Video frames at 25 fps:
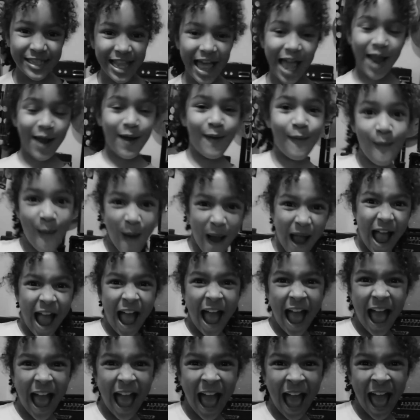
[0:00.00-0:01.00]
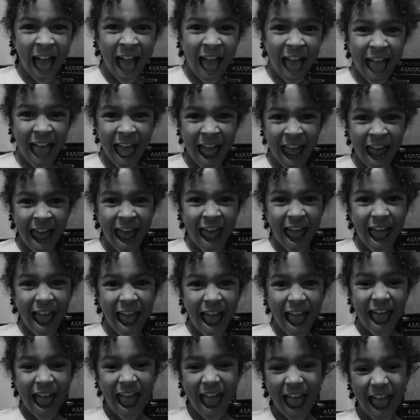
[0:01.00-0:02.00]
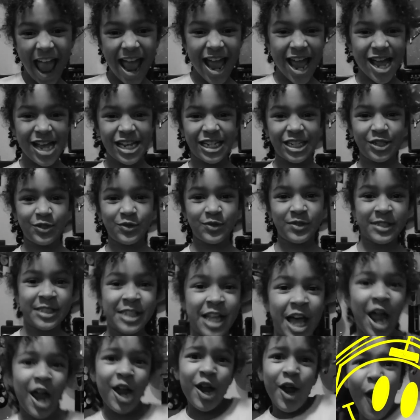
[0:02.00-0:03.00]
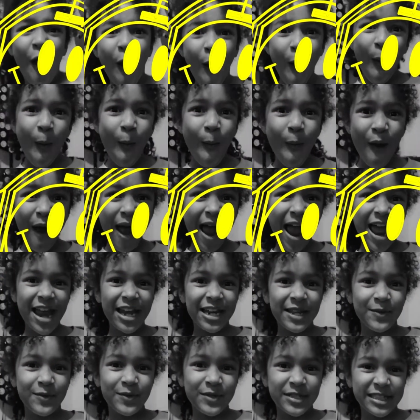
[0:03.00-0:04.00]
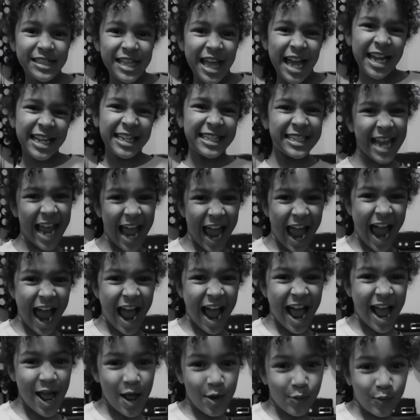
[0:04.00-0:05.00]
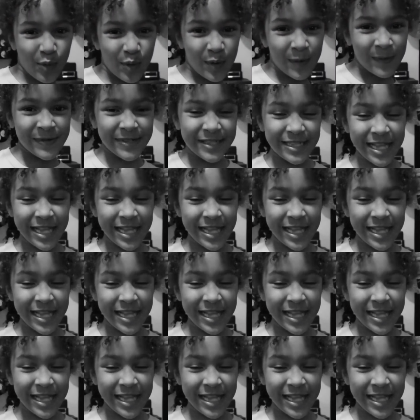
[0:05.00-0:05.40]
like, What? And she was like, Who? And he was like, ah, And we was